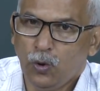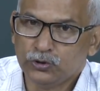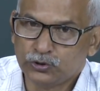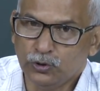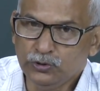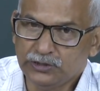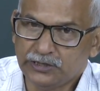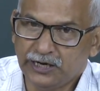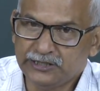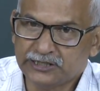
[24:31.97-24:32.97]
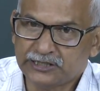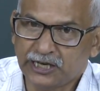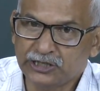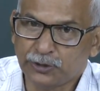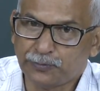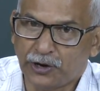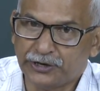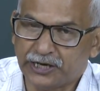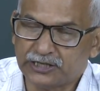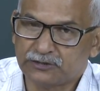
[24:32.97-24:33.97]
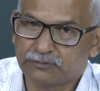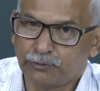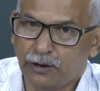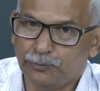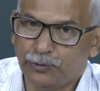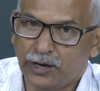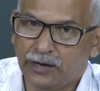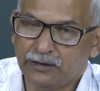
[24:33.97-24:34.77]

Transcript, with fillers: So, there is a change of context from the